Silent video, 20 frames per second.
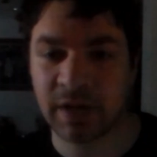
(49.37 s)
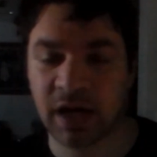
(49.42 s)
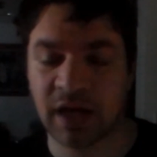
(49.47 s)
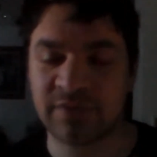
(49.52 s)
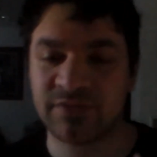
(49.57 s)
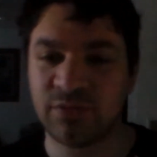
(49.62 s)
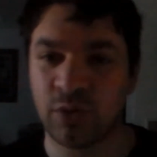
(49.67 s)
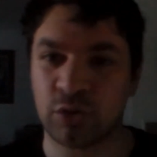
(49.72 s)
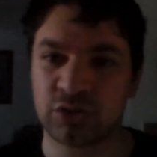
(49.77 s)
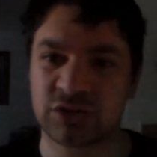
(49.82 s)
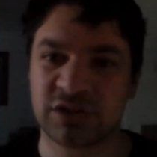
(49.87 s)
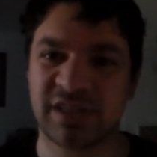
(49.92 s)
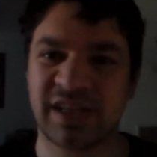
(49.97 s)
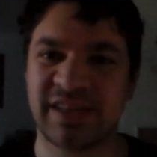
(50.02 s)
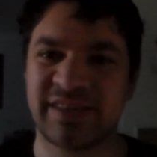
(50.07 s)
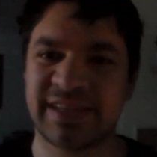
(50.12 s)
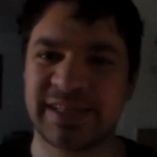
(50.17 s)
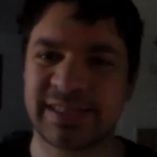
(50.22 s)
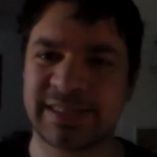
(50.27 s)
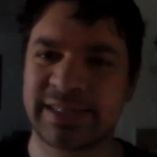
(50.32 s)
Unfortunately,
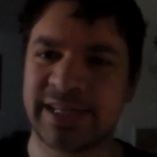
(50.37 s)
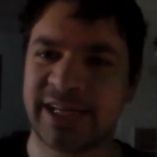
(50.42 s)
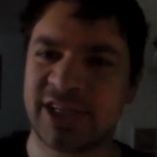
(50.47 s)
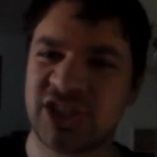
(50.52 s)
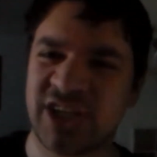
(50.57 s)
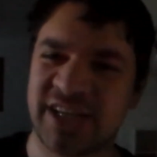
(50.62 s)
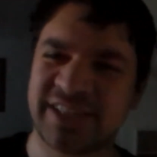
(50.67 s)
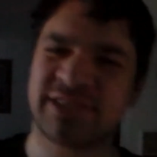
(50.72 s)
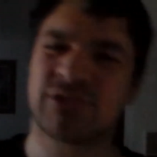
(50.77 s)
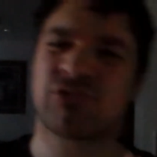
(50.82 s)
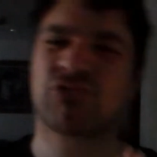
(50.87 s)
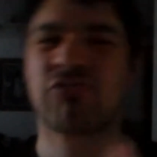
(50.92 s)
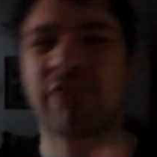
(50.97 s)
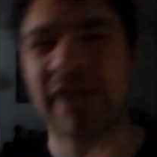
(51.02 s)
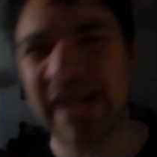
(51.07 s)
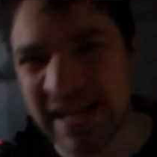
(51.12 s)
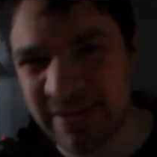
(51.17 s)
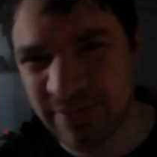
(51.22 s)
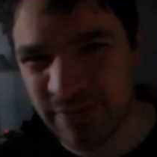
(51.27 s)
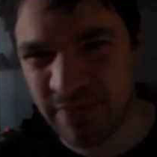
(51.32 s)
this dish isn't
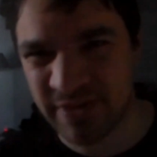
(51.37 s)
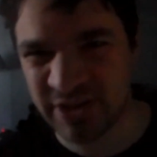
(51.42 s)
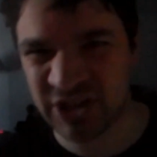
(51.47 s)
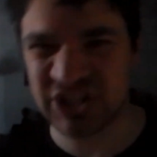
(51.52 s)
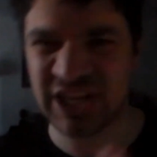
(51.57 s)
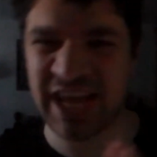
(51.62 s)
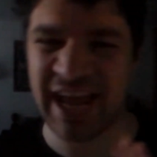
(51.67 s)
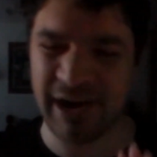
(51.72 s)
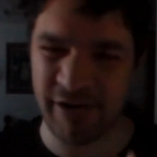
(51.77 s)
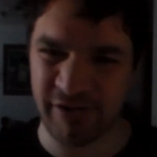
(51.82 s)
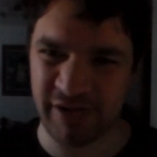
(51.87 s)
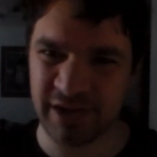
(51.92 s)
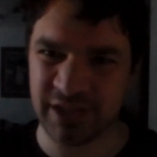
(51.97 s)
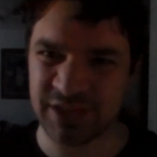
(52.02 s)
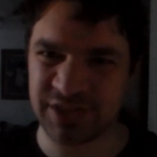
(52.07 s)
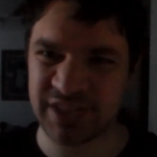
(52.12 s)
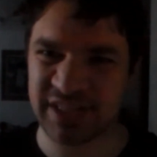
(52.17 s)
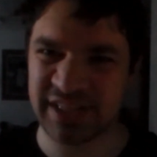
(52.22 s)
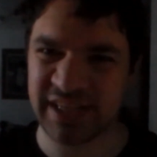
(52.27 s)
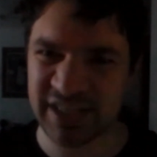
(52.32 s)
really for
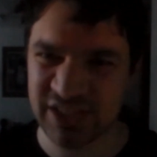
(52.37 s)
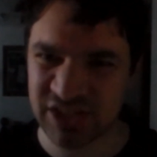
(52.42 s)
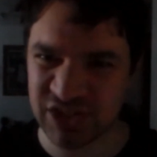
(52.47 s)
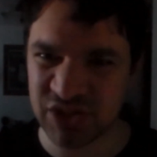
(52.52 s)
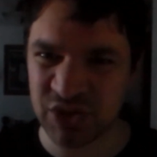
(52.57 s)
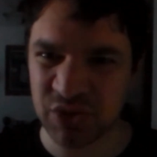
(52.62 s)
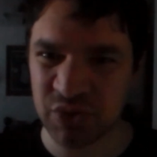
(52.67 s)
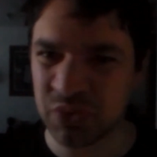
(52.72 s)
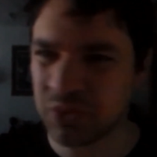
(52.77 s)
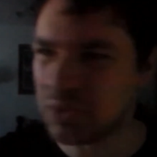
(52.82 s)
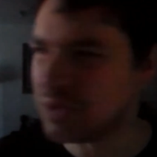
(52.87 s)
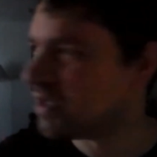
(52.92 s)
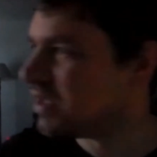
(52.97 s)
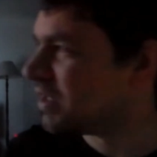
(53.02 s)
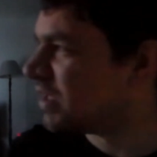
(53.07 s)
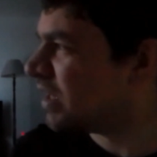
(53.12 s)
vegetarians unless you